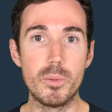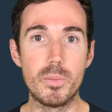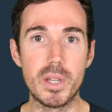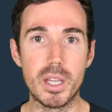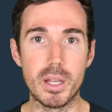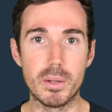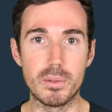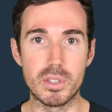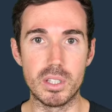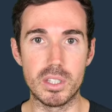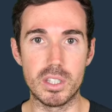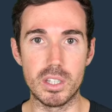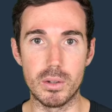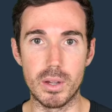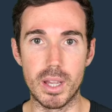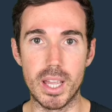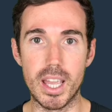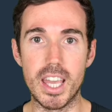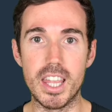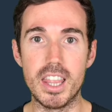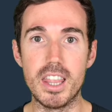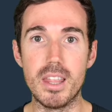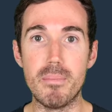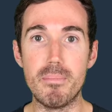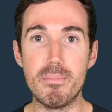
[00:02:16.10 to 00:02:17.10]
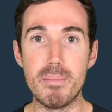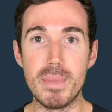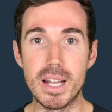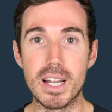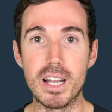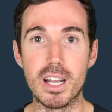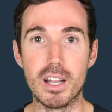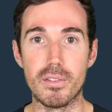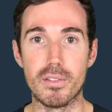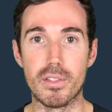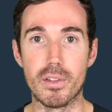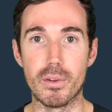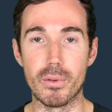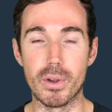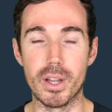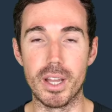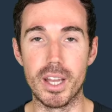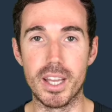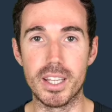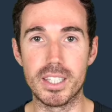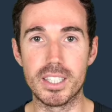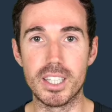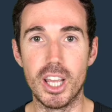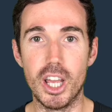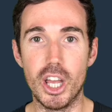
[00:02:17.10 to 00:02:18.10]
you be able to do it in the middle of the
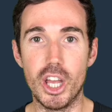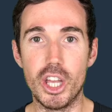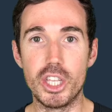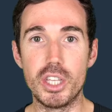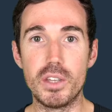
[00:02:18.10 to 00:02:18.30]
race?